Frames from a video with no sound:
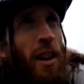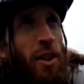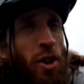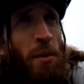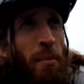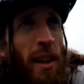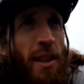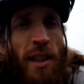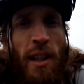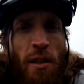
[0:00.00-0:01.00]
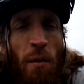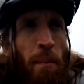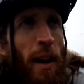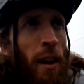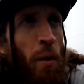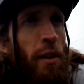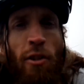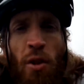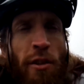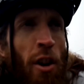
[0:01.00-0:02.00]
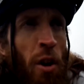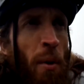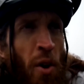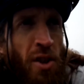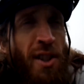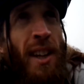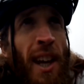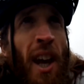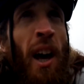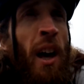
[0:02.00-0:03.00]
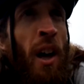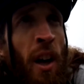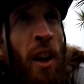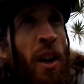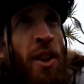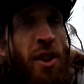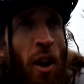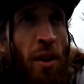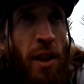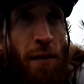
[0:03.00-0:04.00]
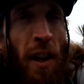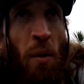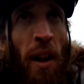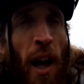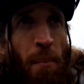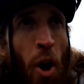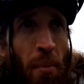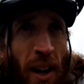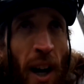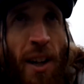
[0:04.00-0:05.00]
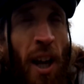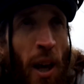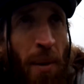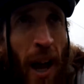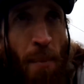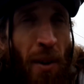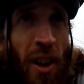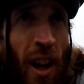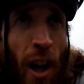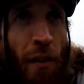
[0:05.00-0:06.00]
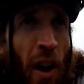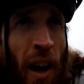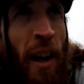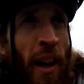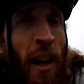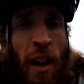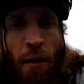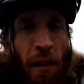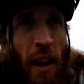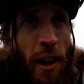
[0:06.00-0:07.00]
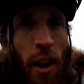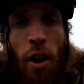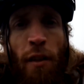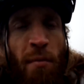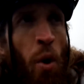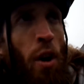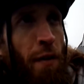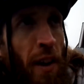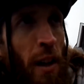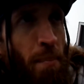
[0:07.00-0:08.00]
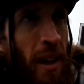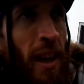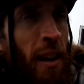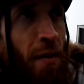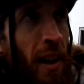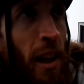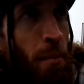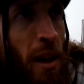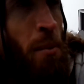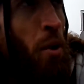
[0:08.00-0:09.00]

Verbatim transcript: like some of the biggest things you may where you ruin your own emotional state. So this video I want to help open your heart, be happier in life, feel the love more, feel be feel and be